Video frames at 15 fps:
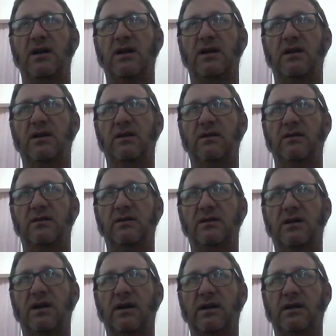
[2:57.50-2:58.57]
And
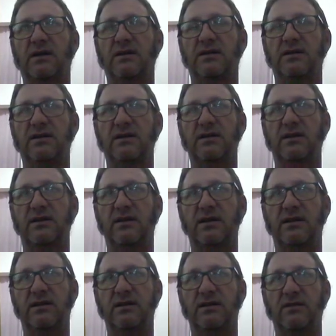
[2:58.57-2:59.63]
I can see that
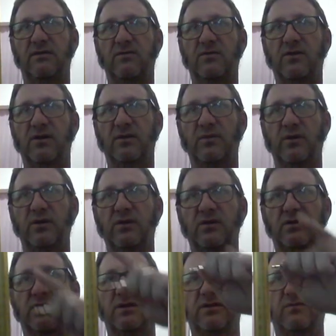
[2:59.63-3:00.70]
that didn't work
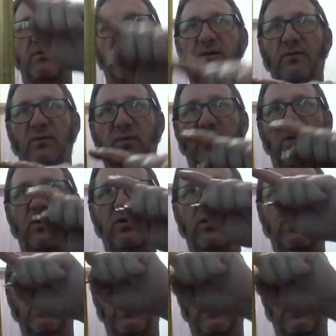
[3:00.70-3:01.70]
because it went blue